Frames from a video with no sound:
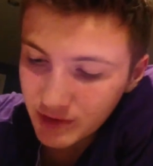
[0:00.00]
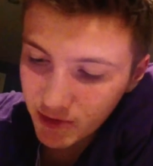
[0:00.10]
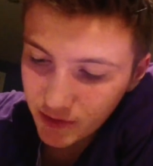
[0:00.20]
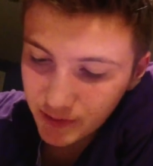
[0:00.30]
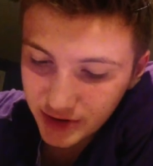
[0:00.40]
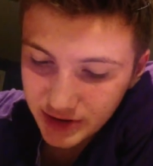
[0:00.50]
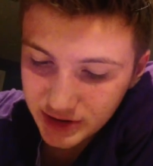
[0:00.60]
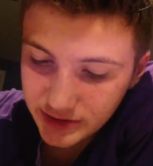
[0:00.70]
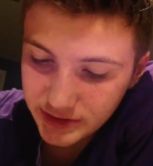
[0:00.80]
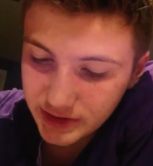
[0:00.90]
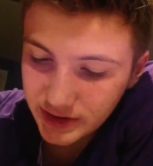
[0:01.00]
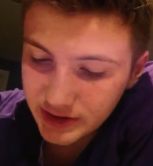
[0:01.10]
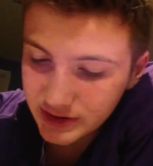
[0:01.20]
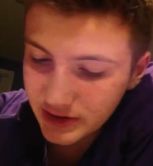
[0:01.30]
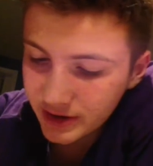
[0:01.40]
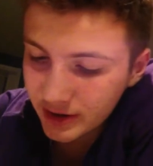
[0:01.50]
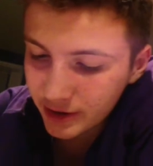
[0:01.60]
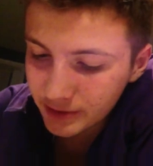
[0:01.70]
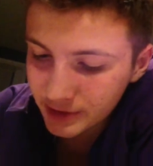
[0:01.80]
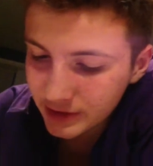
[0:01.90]
replaces a second
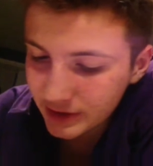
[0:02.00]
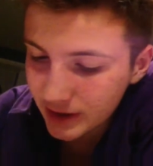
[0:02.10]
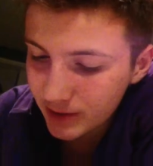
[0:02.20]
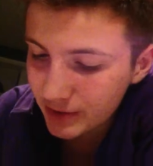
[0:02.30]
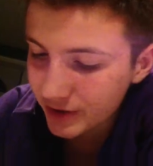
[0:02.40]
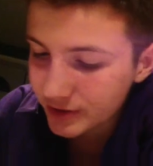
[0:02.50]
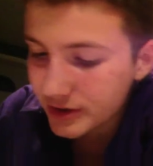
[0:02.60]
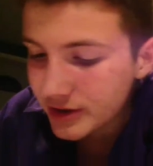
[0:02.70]
element in a compound.